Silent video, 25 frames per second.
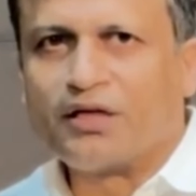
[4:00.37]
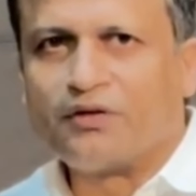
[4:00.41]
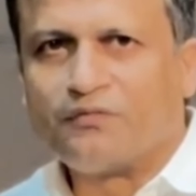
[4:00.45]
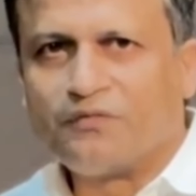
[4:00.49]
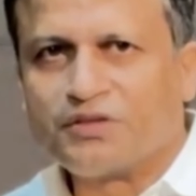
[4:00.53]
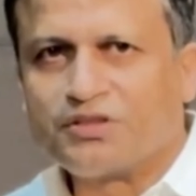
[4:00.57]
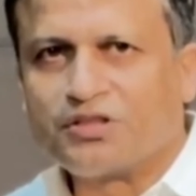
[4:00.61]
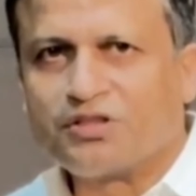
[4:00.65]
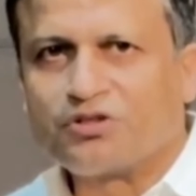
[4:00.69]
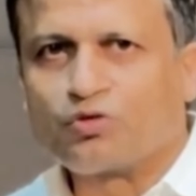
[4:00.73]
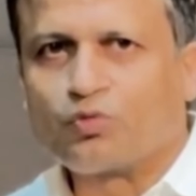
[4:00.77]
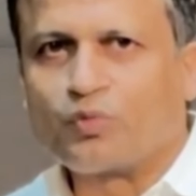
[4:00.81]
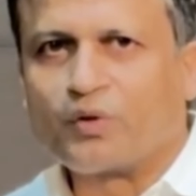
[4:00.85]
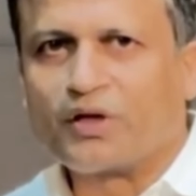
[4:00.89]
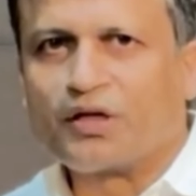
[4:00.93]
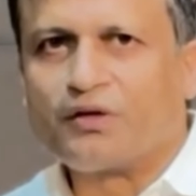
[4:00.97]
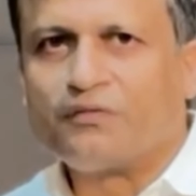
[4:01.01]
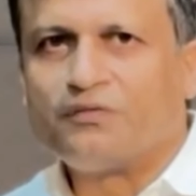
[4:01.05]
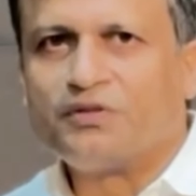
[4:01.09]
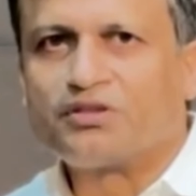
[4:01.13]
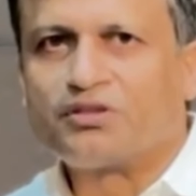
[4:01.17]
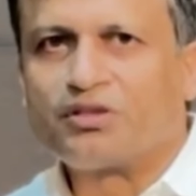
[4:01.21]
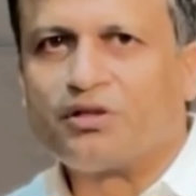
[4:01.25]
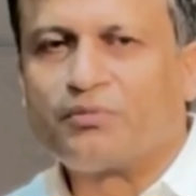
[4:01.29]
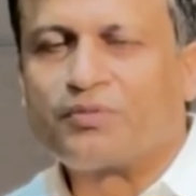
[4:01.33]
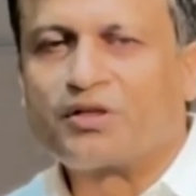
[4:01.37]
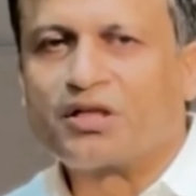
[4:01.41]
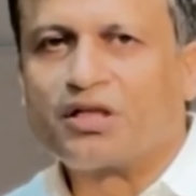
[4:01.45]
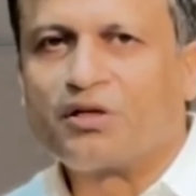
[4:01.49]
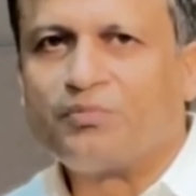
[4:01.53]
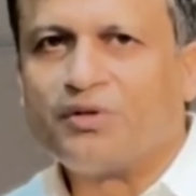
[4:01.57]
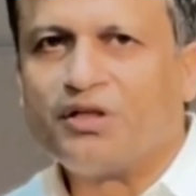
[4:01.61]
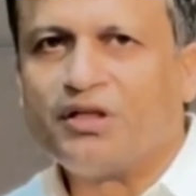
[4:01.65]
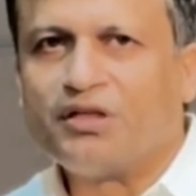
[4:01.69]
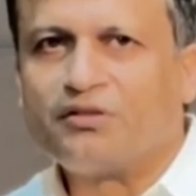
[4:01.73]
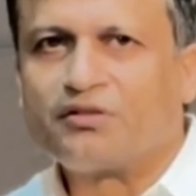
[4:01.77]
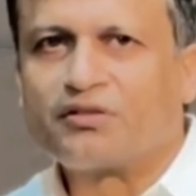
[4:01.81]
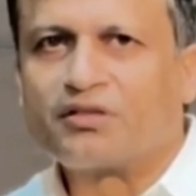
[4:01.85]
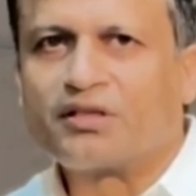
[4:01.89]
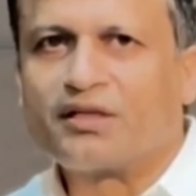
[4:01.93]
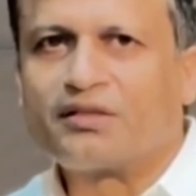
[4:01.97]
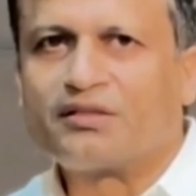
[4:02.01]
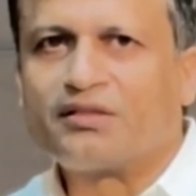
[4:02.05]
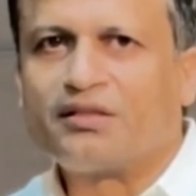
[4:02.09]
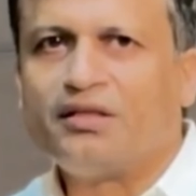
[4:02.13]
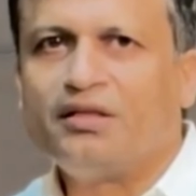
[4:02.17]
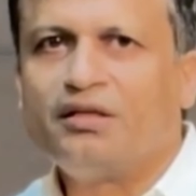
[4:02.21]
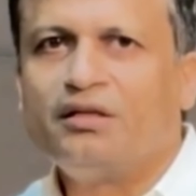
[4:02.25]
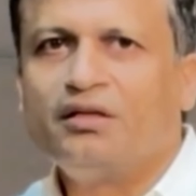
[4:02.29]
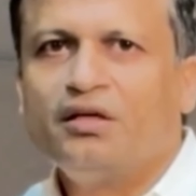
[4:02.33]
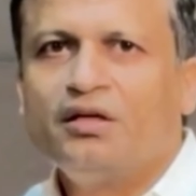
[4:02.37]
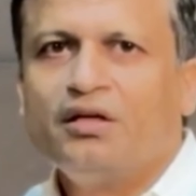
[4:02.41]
And which is why we sometimes hear that the